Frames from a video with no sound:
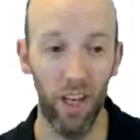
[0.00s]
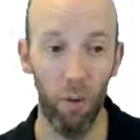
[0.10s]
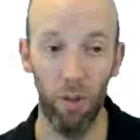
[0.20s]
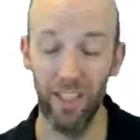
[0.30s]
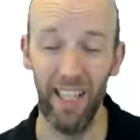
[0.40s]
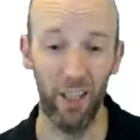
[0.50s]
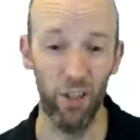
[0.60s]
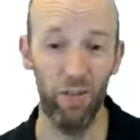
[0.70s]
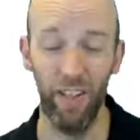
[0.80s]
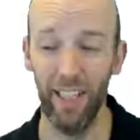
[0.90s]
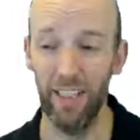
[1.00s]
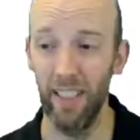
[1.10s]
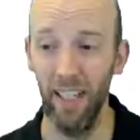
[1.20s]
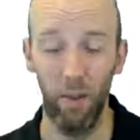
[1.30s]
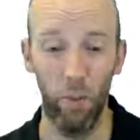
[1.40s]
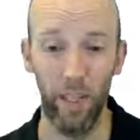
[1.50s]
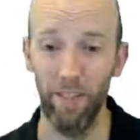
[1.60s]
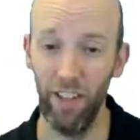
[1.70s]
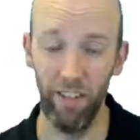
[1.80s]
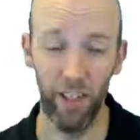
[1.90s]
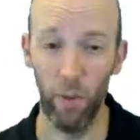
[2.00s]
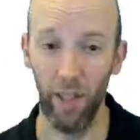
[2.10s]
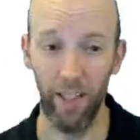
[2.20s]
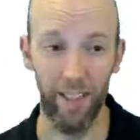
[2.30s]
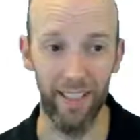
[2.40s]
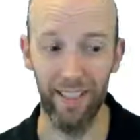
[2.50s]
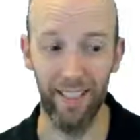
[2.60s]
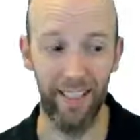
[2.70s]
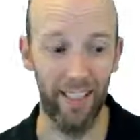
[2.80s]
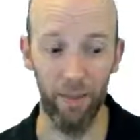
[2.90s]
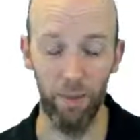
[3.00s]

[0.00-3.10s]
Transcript: whereas in actual fact we can very quickly say, yeah,